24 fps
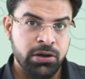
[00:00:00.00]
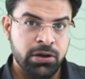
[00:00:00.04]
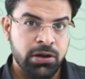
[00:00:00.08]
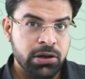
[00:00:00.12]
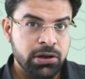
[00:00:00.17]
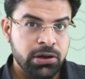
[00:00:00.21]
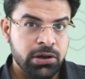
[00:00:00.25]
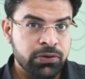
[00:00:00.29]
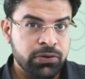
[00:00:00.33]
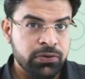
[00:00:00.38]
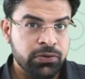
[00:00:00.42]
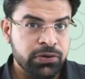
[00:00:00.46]

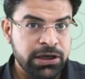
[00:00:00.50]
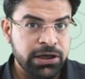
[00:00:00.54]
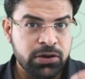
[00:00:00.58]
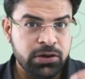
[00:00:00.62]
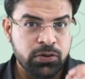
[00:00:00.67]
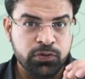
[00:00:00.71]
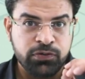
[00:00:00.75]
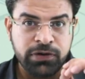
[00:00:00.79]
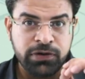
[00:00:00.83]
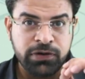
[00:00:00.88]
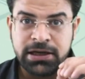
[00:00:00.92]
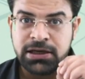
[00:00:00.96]
You need to
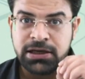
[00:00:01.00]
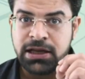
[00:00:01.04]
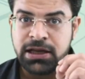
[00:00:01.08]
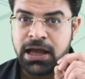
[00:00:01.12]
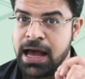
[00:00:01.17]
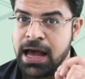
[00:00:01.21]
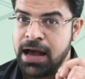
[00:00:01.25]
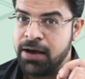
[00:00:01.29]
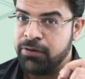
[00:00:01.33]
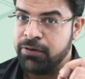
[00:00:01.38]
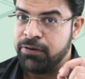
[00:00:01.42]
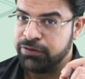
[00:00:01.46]
find the
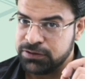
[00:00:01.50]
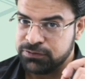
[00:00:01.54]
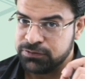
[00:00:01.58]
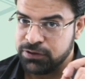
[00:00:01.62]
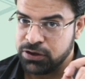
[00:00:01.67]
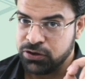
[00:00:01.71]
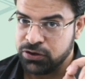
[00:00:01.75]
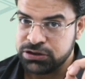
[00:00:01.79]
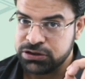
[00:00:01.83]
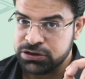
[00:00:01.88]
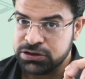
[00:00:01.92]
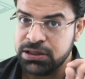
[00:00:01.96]
average
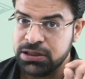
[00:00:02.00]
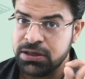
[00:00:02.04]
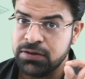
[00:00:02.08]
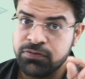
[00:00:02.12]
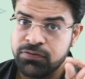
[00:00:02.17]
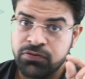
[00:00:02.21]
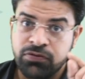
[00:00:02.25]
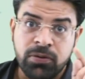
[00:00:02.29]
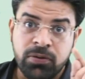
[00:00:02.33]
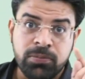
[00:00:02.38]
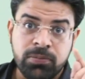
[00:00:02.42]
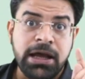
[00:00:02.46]
velocity
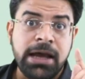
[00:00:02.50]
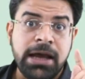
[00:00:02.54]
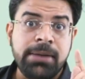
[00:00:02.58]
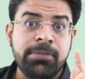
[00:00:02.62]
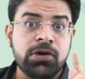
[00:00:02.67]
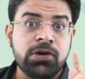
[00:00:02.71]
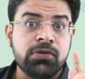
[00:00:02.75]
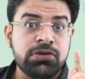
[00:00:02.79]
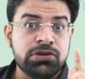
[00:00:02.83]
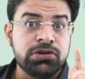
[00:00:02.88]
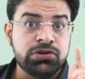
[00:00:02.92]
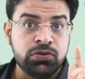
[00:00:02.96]
from time
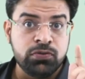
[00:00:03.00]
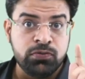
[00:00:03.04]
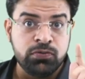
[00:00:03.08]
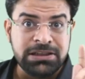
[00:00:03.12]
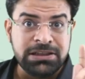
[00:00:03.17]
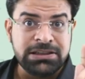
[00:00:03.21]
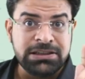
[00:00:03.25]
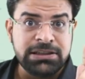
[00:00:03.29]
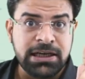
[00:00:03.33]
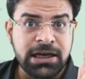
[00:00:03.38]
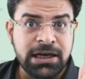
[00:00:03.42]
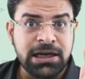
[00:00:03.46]
equals to 1
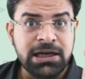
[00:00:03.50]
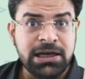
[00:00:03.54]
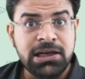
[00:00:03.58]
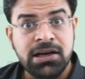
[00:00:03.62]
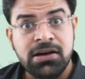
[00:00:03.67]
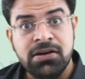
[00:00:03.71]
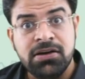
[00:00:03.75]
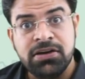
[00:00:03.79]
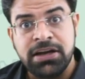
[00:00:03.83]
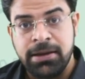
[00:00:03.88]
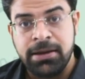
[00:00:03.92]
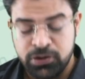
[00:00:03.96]
second till
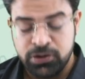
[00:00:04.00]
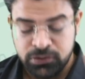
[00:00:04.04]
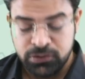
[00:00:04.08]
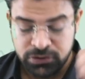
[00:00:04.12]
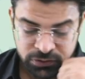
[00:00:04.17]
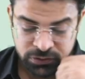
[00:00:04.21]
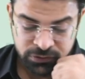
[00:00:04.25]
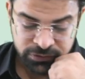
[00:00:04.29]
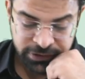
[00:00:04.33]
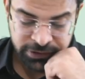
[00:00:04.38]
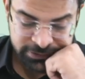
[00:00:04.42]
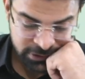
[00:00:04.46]
time equals to
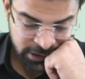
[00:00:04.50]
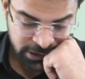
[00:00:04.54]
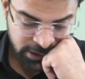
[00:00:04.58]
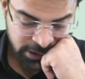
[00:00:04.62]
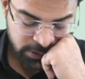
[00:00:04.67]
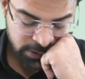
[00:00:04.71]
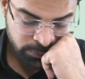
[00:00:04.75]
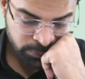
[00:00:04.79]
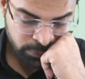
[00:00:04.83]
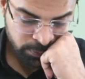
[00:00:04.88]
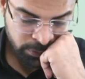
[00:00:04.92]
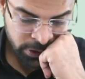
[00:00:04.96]
5 seconds.
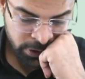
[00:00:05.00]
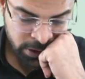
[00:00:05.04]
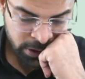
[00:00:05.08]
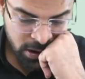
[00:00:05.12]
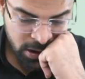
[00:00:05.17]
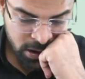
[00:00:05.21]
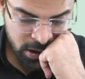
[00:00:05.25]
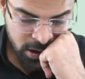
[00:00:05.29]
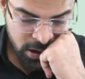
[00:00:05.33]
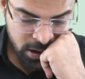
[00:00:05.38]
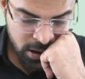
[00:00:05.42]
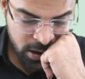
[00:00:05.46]

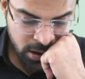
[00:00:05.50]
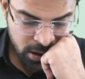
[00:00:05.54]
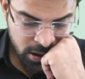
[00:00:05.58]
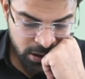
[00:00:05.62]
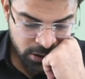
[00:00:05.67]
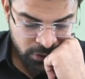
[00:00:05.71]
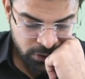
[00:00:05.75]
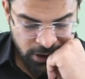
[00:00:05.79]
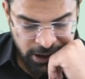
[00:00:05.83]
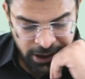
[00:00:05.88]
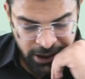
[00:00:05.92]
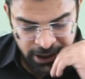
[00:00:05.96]
So
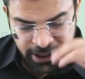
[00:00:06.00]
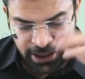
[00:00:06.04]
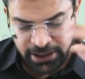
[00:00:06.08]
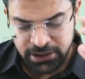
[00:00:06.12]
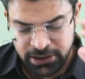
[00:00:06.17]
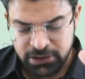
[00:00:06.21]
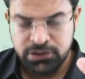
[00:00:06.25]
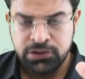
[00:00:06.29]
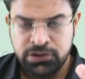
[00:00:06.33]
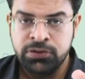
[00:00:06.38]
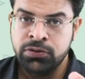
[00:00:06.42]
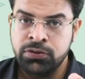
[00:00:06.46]

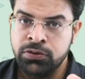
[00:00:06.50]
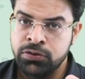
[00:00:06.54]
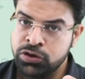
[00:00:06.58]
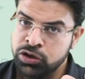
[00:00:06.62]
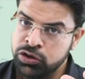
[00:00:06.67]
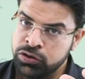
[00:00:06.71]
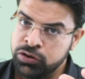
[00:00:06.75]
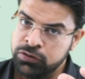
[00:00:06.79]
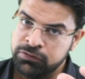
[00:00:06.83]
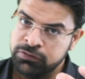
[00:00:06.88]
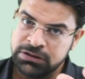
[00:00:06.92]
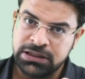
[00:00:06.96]
again, you
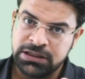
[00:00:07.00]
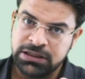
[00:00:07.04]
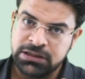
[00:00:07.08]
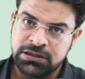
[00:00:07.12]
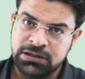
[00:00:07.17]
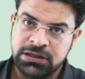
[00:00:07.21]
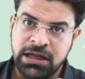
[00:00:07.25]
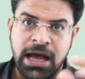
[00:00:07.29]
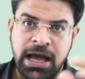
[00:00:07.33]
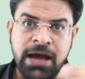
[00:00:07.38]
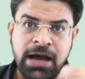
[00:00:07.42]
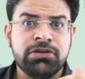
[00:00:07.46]
will say the
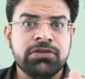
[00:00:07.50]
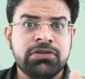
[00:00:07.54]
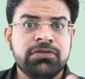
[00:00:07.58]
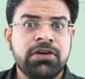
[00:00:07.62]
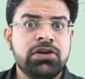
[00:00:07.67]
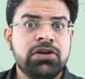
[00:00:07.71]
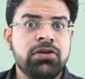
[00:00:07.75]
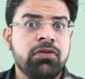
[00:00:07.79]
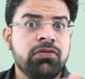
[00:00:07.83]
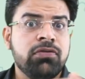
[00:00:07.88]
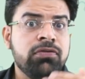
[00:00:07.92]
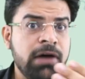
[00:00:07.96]
average value
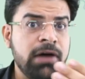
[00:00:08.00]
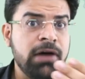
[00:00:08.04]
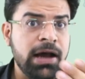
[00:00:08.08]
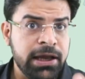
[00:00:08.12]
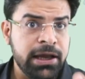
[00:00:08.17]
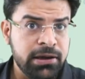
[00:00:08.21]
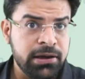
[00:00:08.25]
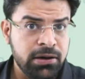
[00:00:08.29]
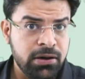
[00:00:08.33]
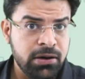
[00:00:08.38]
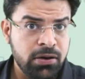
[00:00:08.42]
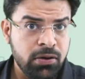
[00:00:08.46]
of y
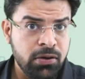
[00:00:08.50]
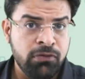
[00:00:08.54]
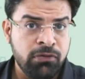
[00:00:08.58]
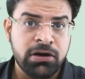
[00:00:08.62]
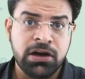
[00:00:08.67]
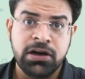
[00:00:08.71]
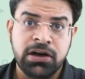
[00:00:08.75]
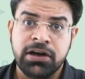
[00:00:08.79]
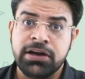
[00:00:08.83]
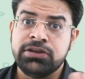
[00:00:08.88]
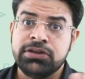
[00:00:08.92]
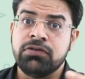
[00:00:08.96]
over a
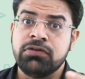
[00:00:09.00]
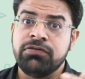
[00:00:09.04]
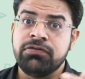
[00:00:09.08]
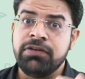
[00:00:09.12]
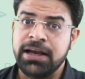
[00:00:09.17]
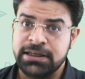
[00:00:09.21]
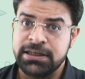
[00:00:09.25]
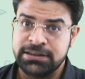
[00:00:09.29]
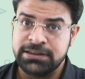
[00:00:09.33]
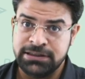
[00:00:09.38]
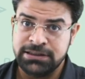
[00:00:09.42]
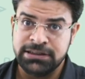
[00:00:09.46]
range of
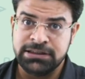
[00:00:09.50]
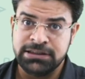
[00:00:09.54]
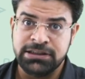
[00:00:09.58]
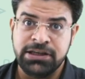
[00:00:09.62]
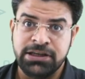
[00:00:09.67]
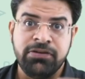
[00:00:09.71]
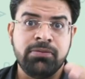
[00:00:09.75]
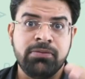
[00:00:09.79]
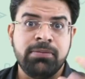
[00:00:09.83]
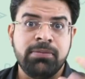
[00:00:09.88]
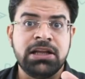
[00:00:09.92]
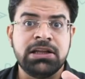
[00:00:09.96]
x is given
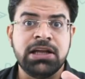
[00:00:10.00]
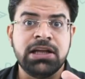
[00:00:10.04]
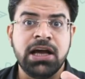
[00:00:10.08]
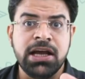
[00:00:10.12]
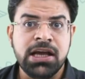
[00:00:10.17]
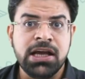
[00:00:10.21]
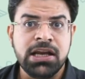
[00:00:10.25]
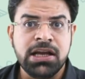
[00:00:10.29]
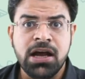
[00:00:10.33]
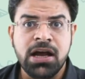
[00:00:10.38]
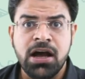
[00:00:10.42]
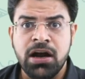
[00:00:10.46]
by the
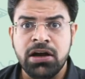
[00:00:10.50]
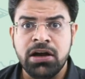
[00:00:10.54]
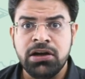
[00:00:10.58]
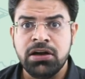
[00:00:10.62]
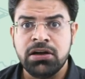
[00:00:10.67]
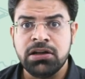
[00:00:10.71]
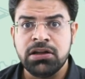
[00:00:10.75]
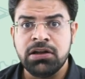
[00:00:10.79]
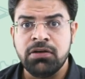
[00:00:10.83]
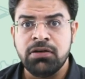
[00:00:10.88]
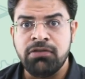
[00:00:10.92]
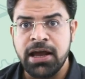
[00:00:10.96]
area under the
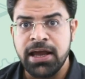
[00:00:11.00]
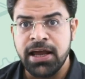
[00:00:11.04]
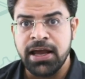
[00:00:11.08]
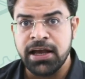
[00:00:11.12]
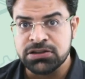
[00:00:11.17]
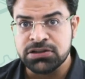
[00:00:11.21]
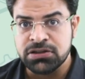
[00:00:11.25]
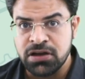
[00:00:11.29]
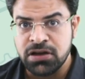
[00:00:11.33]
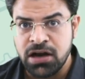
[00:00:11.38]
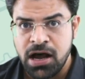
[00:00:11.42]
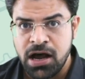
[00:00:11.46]
y-x
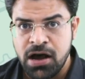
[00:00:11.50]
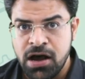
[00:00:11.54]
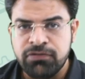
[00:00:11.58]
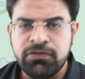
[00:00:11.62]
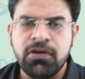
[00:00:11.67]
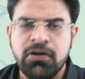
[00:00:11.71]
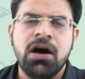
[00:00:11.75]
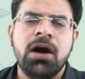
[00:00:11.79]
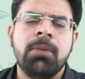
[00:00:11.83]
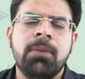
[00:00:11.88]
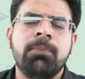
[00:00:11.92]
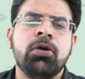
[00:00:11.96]
graph
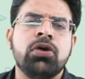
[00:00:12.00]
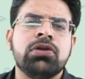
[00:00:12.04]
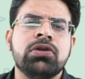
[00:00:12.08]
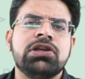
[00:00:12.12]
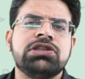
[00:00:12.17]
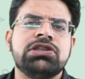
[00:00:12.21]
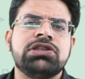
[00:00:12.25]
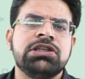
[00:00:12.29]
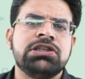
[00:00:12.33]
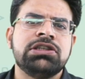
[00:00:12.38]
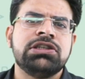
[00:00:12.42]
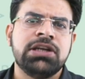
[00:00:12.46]
upon the
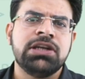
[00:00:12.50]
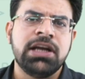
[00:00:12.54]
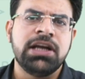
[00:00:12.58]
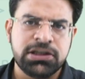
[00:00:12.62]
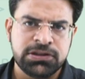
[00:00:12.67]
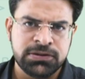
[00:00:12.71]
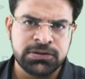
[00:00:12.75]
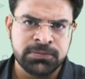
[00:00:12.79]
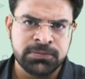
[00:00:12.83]
change in x.